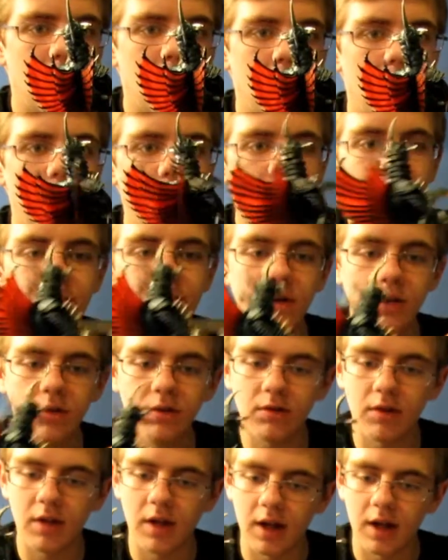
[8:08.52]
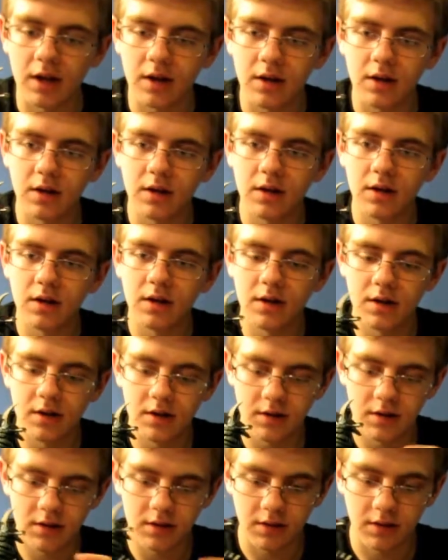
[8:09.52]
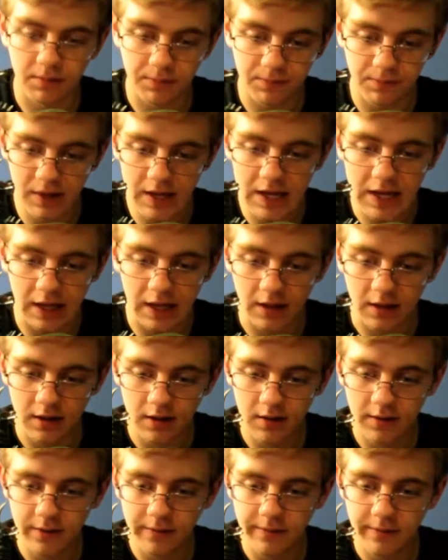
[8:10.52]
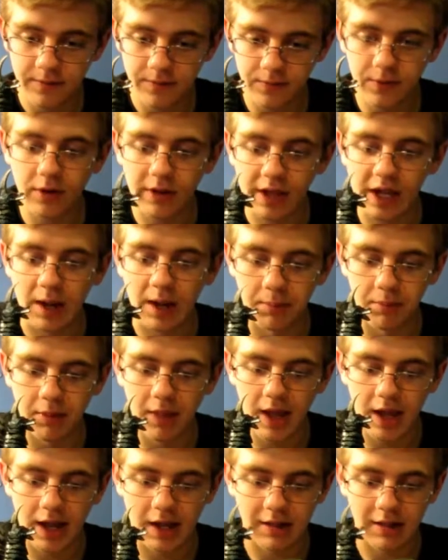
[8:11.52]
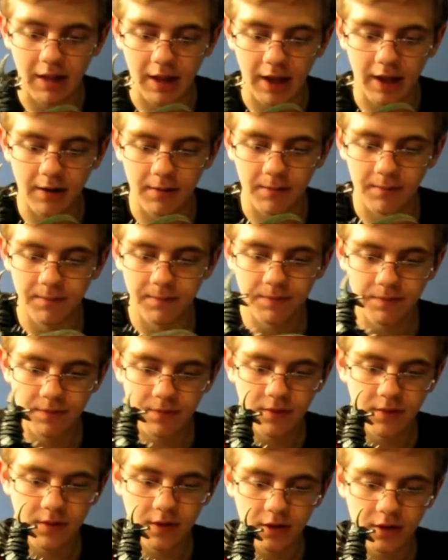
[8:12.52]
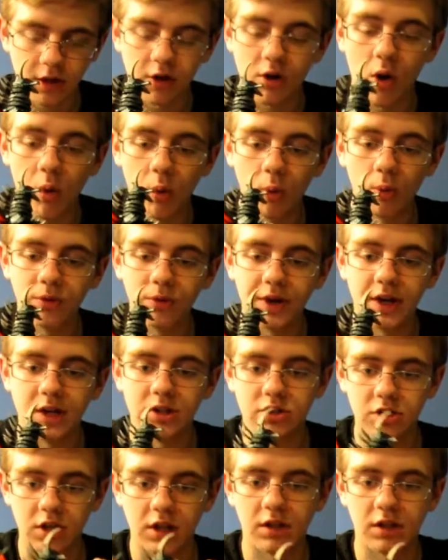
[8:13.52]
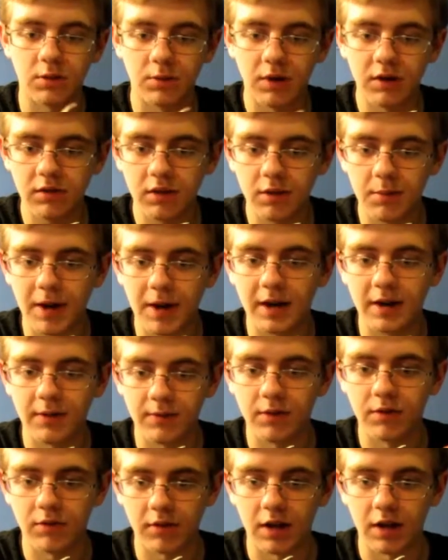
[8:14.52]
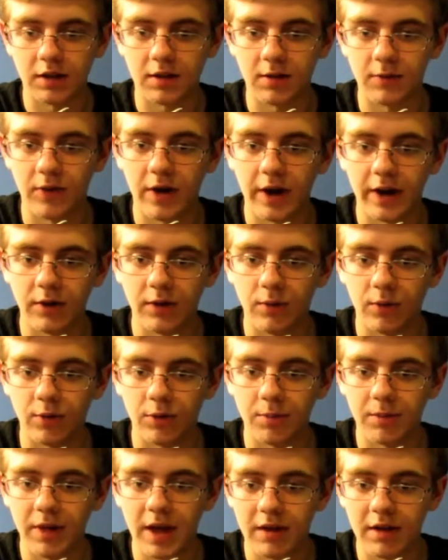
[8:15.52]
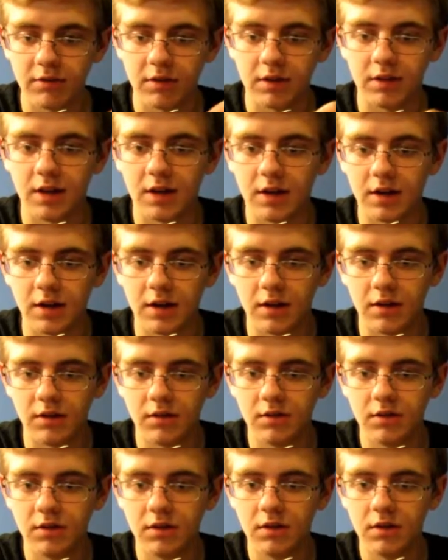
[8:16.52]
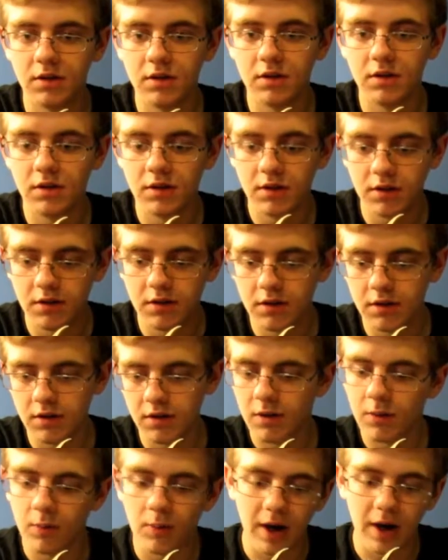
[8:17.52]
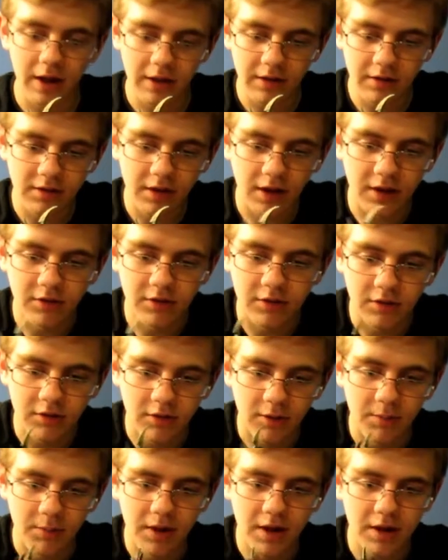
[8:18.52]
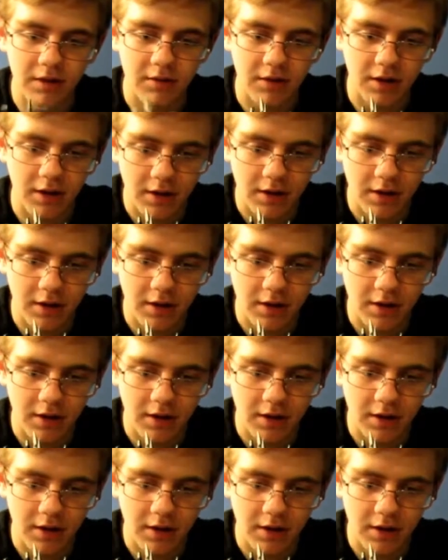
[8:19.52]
It feels like the feet feel like a blade, like the cold touch, like the rest of the body feels like the vinyl or the plastic that it is. Wow, this guy's just amazing.